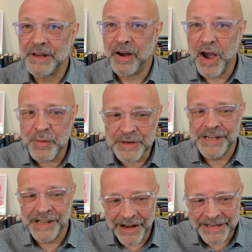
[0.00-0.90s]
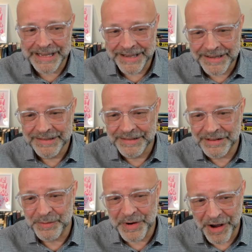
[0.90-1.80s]
I was lucky
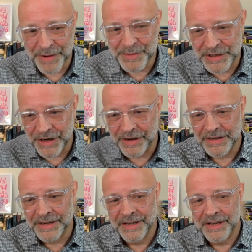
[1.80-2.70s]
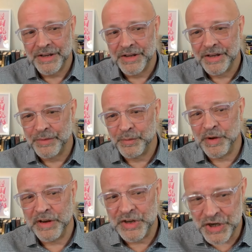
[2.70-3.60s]
that when I was young,
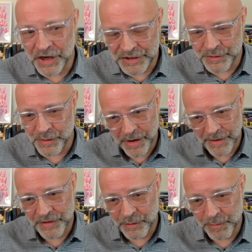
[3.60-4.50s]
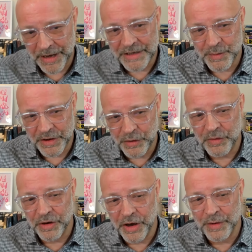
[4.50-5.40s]
we just arrived at the place where you
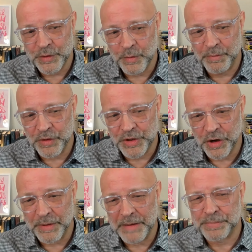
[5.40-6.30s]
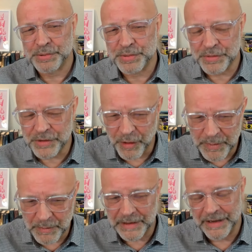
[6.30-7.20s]
could go into a bookshop and
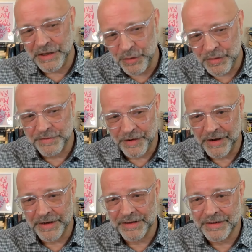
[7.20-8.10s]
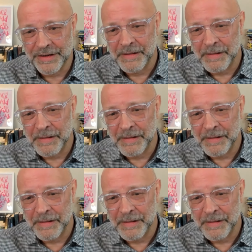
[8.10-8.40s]
probably you could find